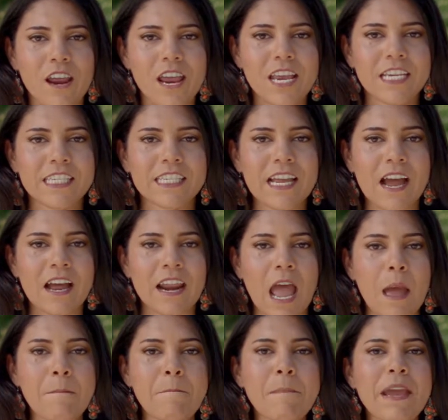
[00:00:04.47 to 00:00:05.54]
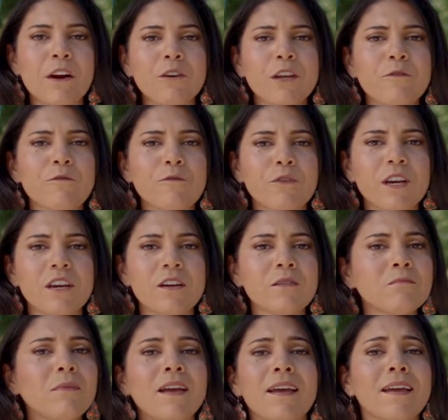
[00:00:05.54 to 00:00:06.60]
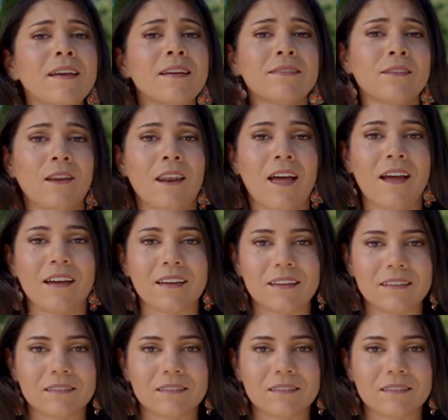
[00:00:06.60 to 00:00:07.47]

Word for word: is that American freedom is a lie.